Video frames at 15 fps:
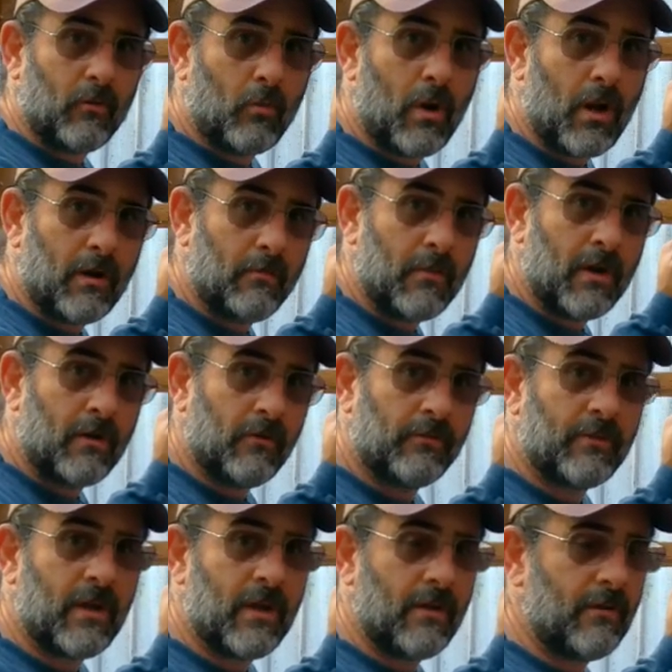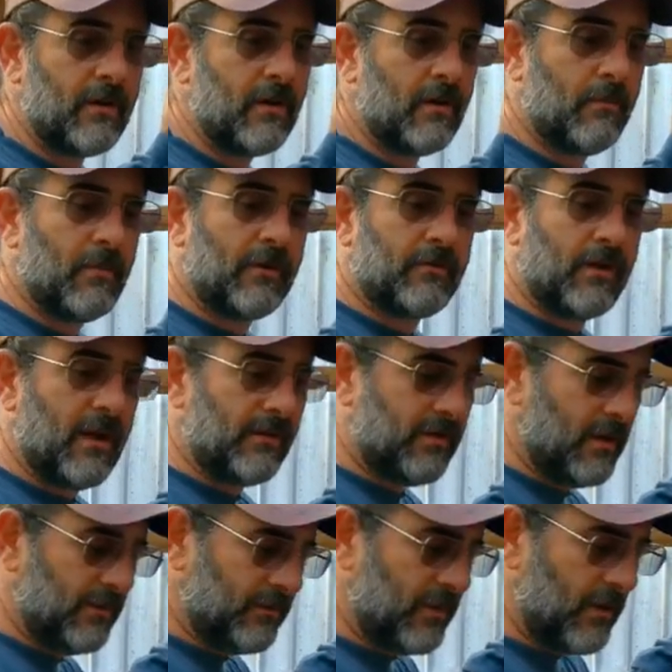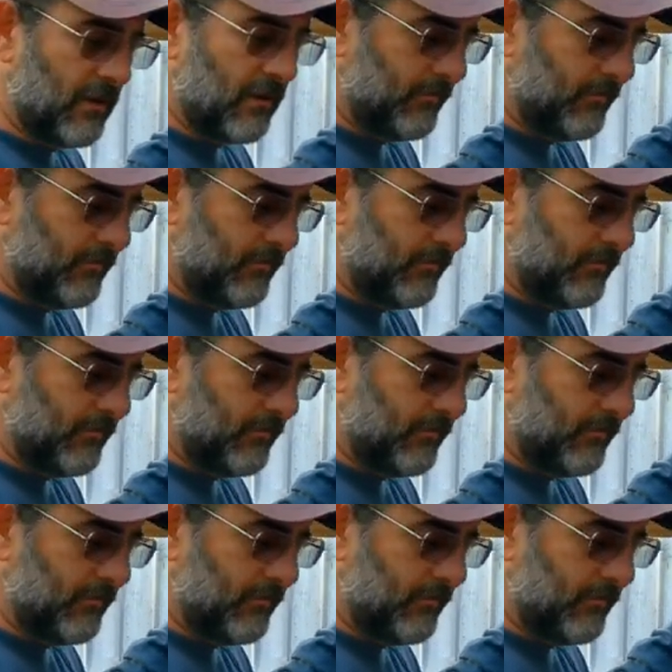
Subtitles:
water barrels down here. My trash can's down here